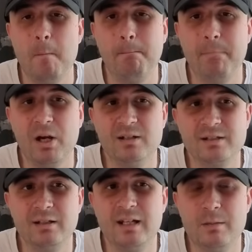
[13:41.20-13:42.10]

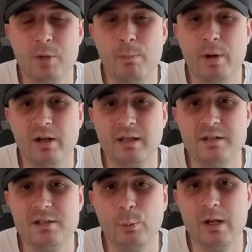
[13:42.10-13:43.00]
Personally, I'm not buying
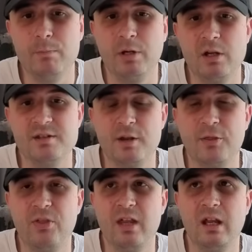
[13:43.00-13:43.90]
into it because I
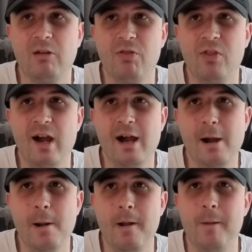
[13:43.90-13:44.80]
think
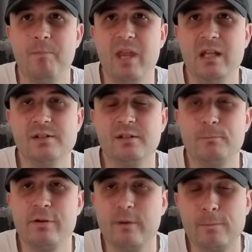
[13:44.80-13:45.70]
that it's
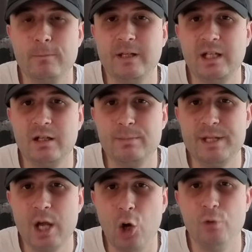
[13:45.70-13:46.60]
probably going to
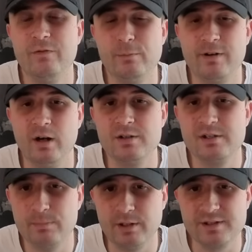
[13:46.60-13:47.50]
be
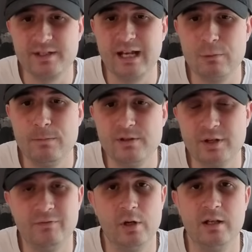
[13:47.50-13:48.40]
overpriced by scalpers
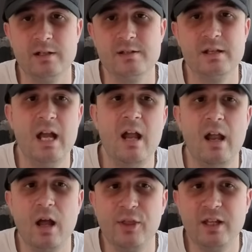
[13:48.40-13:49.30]
on release.
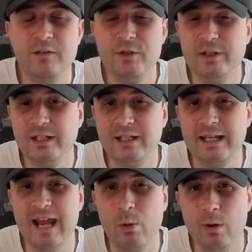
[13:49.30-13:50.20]
I think if you can
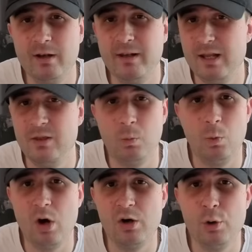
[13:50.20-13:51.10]
get one in the
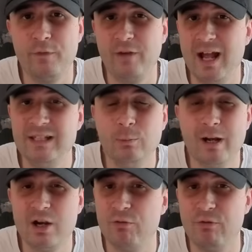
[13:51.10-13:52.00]
wild for
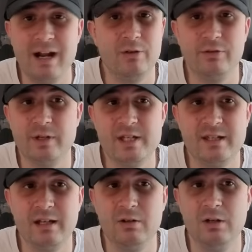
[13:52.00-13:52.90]
anywhere around
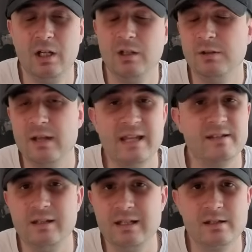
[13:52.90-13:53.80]
retail, it's
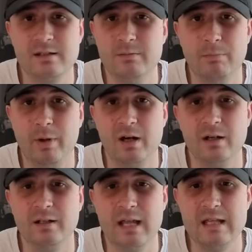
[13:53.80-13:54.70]
an instant
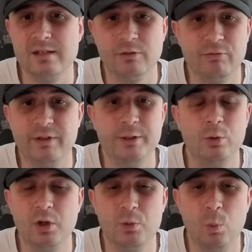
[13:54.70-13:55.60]
buy. It's a real
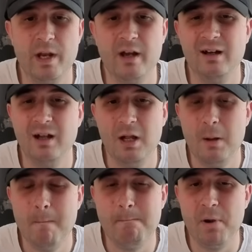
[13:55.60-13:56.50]
good winner,
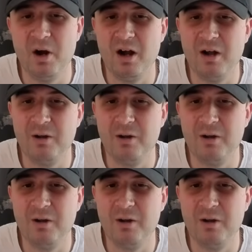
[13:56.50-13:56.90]
but